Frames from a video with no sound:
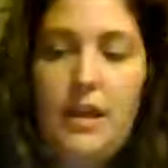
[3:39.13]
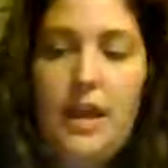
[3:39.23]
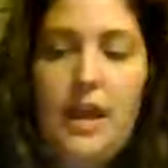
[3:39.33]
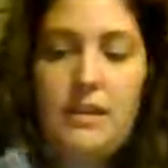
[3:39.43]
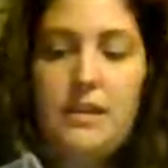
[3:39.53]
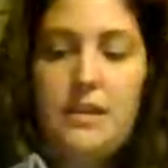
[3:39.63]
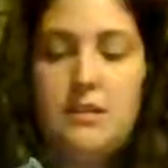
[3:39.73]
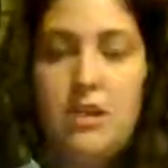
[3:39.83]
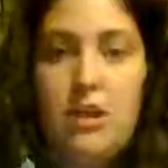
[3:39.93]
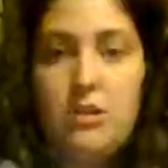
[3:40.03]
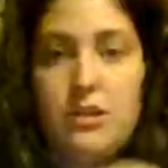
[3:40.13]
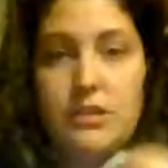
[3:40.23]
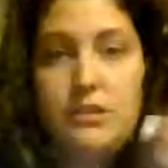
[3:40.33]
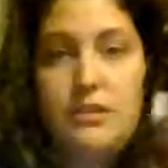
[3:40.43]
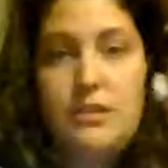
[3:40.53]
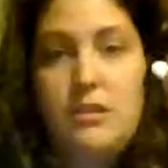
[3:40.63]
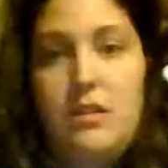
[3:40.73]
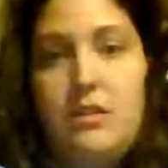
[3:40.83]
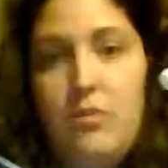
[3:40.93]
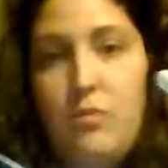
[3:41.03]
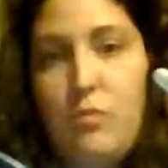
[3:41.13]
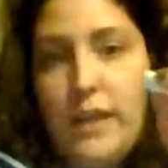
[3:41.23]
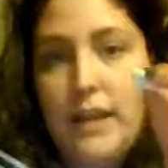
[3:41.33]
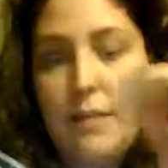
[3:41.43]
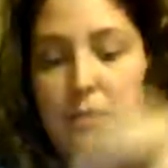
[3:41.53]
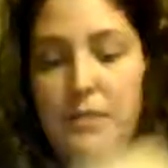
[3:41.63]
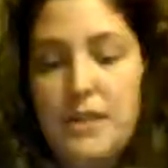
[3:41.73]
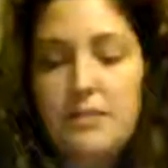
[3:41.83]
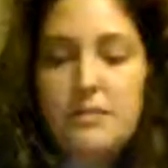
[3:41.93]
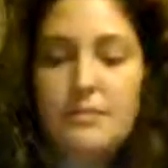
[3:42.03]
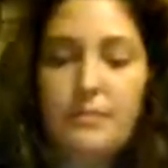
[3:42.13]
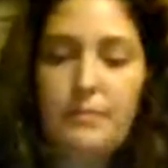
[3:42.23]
And these are just white lima beans.